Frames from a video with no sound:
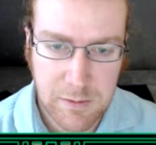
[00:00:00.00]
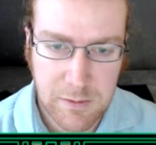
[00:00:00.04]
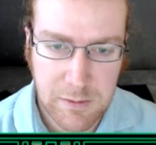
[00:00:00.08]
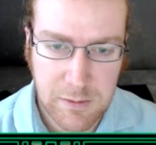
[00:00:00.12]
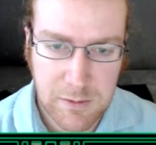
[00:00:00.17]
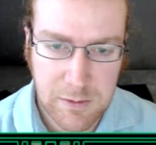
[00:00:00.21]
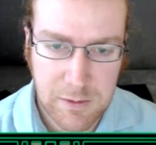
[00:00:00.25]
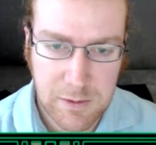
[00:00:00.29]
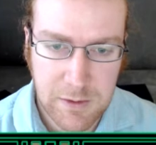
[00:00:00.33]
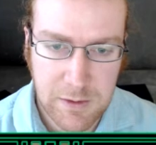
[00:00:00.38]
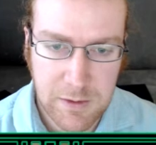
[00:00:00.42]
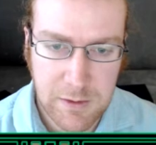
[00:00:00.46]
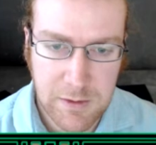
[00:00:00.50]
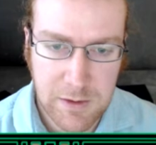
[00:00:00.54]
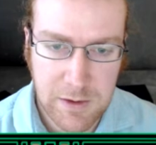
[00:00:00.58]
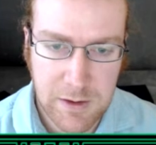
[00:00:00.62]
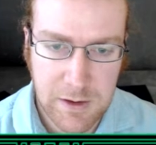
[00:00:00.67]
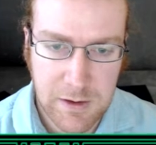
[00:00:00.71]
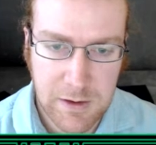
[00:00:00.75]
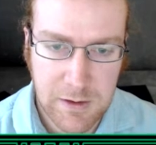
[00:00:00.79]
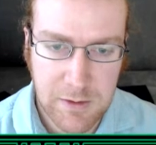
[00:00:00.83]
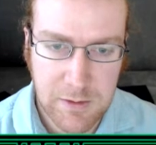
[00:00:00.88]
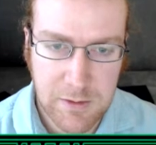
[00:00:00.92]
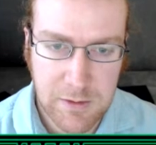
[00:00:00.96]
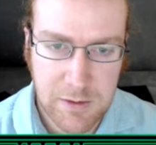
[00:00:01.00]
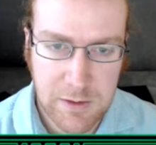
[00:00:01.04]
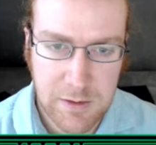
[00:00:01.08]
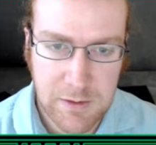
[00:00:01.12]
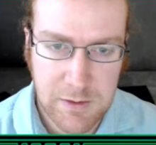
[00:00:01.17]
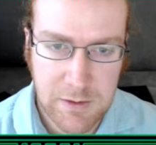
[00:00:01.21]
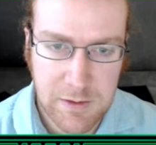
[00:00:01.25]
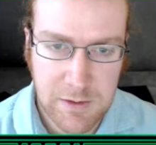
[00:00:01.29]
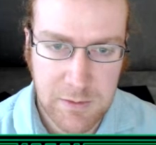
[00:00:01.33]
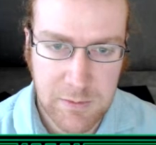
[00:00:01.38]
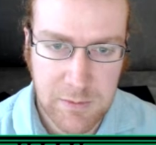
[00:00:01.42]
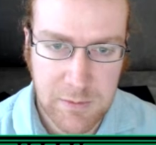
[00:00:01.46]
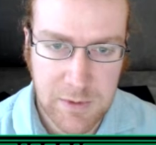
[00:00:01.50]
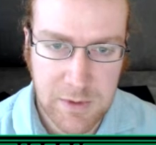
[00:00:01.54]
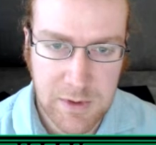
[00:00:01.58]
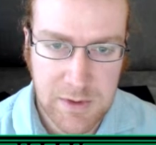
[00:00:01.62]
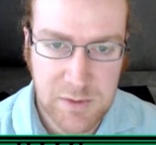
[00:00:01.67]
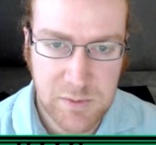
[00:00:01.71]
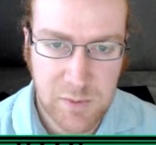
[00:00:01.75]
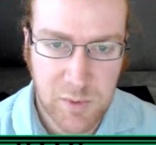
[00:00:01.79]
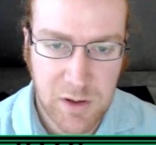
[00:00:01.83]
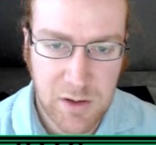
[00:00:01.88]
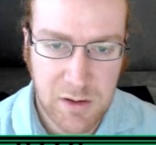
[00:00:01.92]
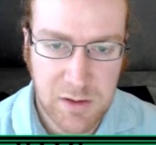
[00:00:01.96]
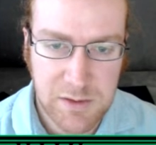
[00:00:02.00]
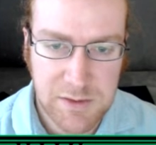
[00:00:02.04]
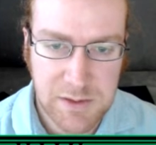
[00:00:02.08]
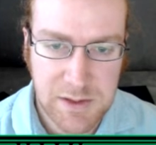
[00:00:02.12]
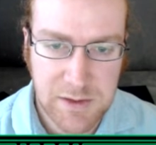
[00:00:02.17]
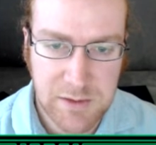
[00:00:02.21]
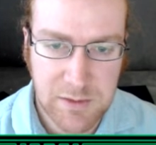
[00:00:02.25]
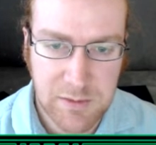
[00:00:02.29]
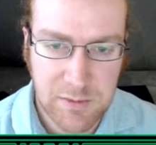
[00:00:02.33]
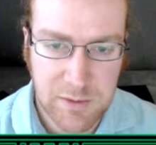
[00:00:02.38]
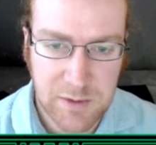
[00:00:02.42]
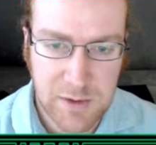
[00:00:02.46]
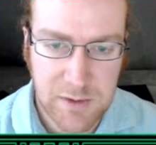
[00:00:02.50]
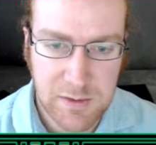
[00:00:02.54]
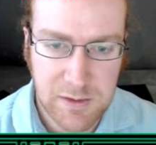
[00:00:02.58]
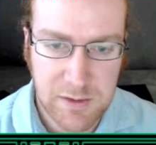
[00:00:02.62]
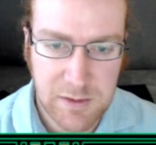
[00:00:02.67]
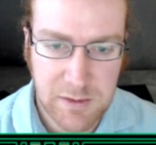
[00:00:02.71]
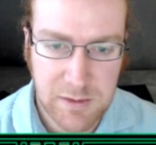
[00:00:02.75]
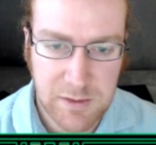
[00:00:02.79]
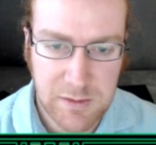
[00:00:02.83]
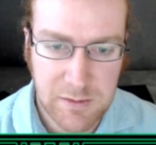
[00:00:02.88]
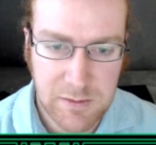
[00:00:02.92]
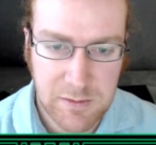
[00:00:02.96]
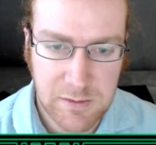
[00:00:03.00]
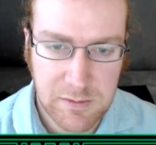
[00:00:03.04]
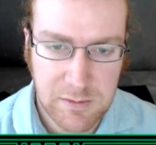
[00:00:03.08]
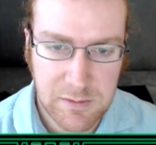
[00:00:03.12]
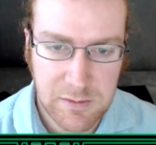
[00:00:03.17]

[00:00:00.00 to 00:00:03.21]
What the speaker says: Atari out. And then his wall is on the run then.